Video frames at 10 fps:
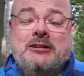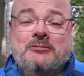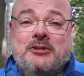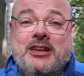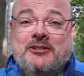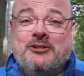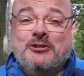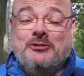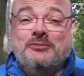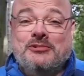without
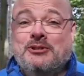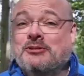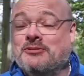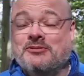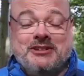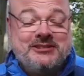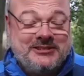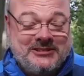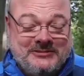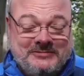whom none of
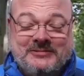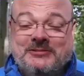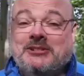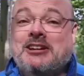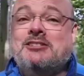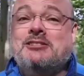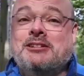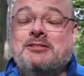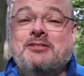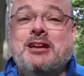this would actually
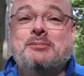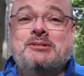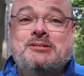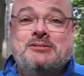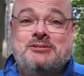have happened.